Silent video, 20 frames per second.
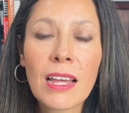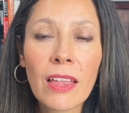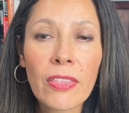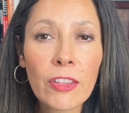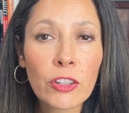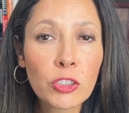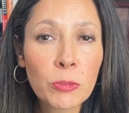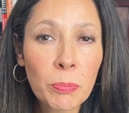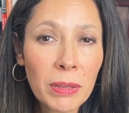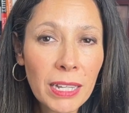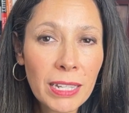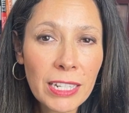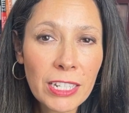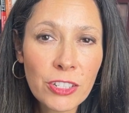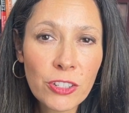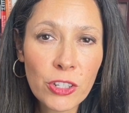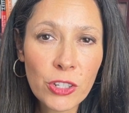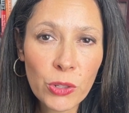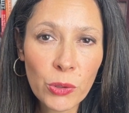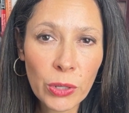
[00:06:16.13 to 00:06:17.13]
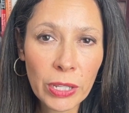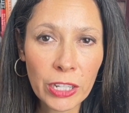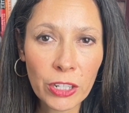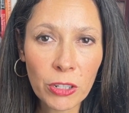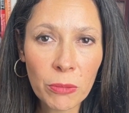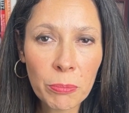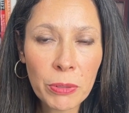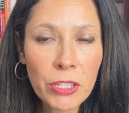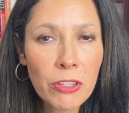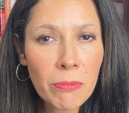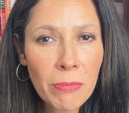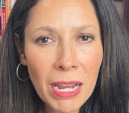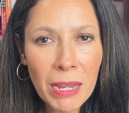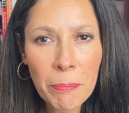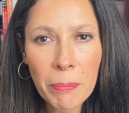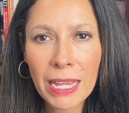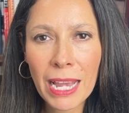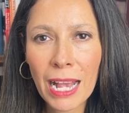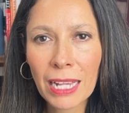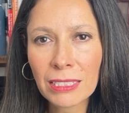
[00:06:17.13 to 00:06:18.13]
There's plenty to do here, but you might
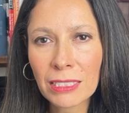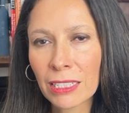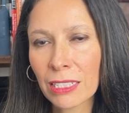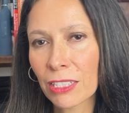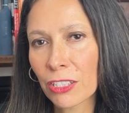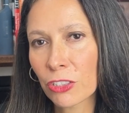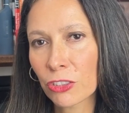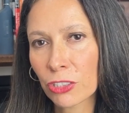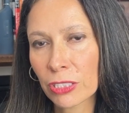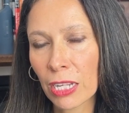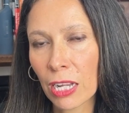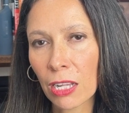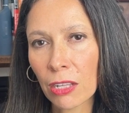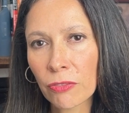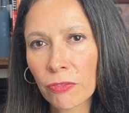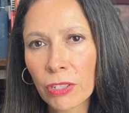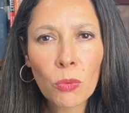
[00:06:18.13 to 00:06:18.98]
be asking yourself,